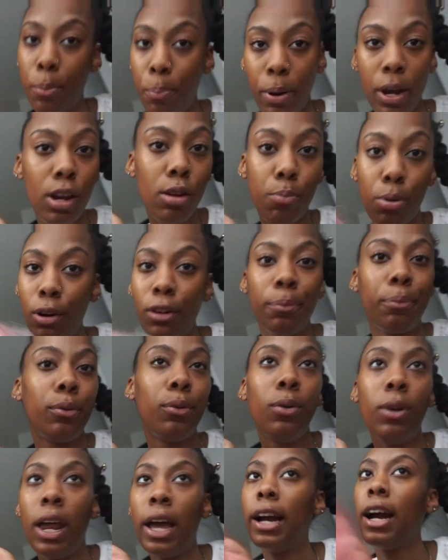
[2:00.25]
the pink
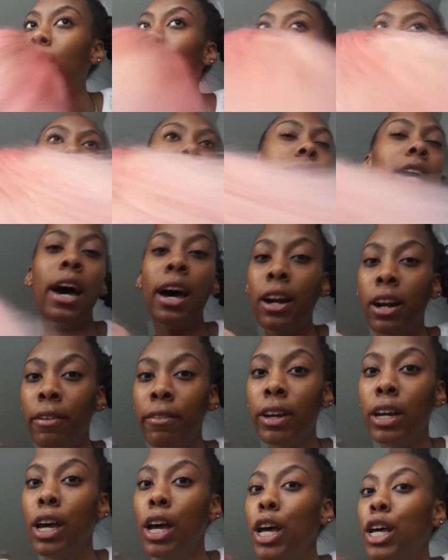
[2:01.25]
purple. Like, I'm just tired of
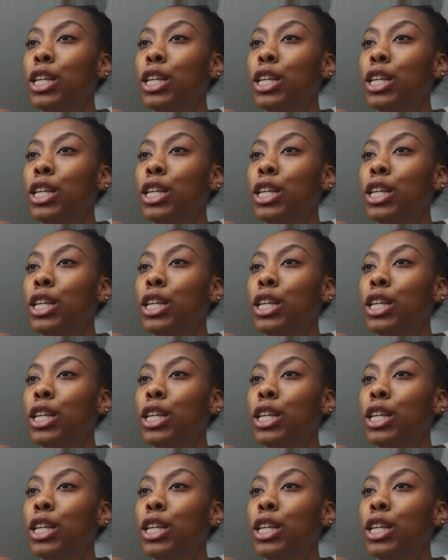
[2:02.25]
it.